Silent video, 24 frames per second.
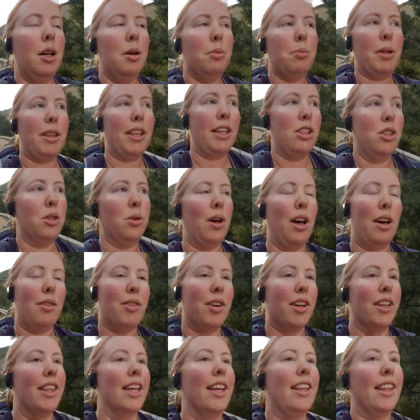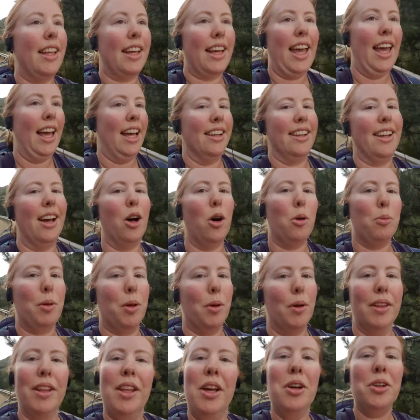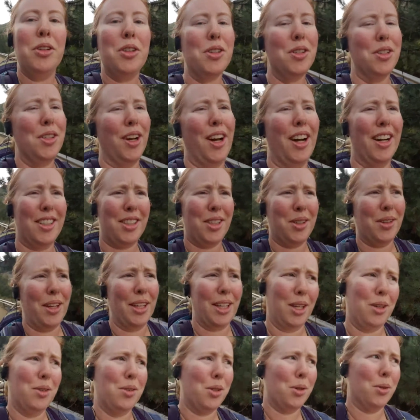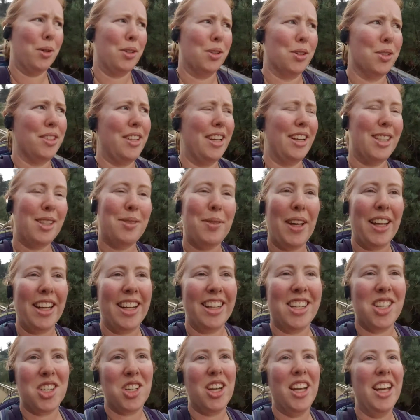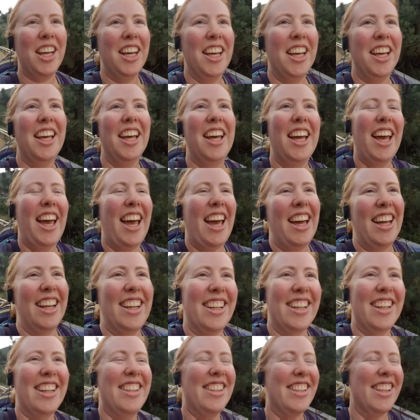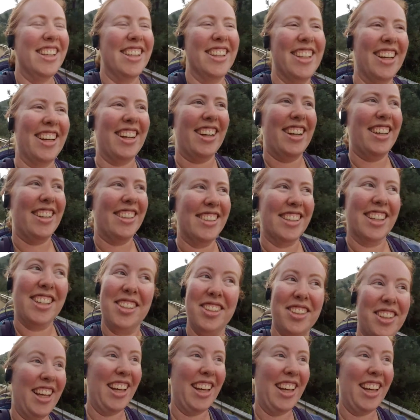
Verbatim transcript: but they do everything they can to help you. And they'll just talk to you like you do understand Spanish. And it's hilarious because you're